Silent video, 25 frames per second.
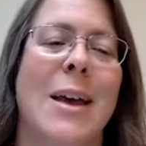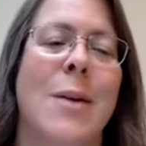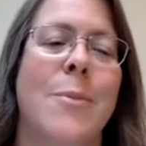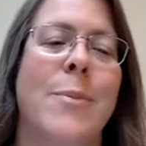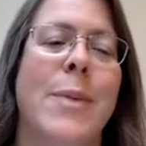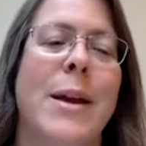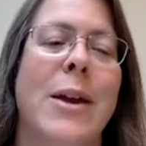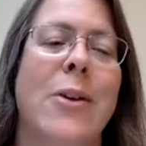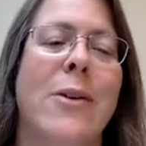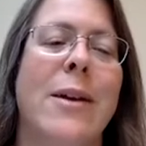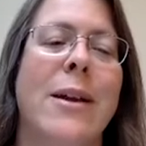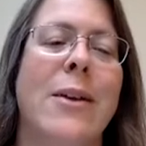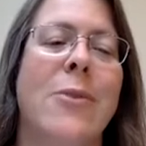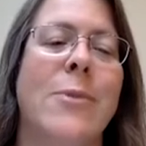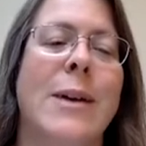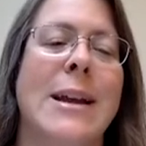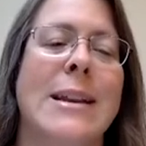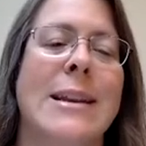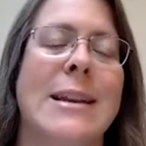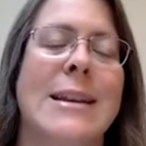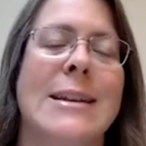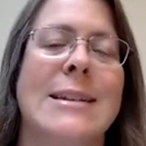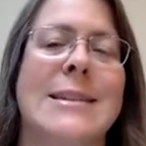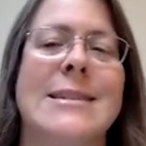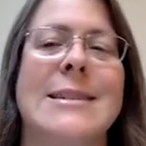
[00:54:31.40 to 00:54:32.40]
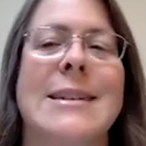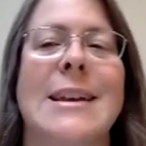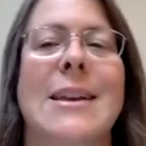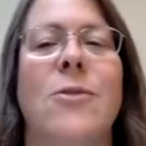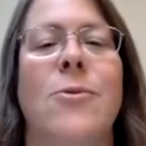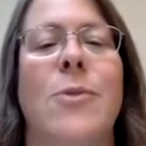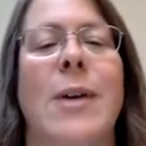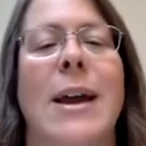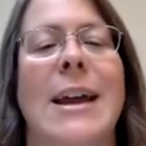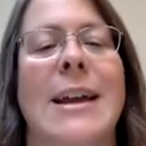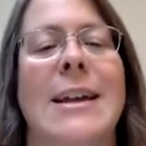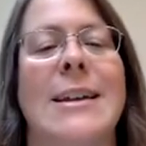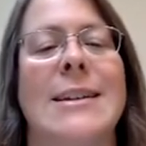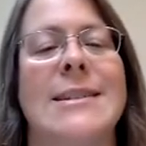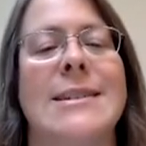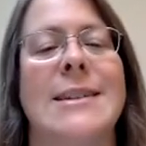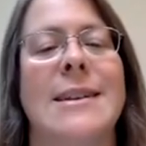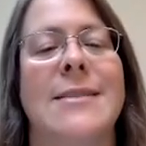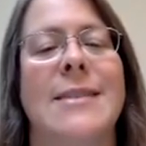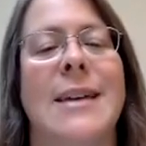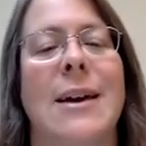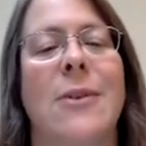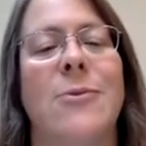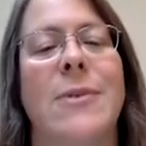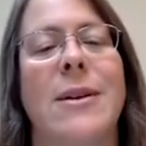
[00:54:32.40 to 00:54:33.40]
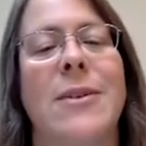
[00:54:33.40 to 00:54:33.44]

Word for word: bearing witness in ways that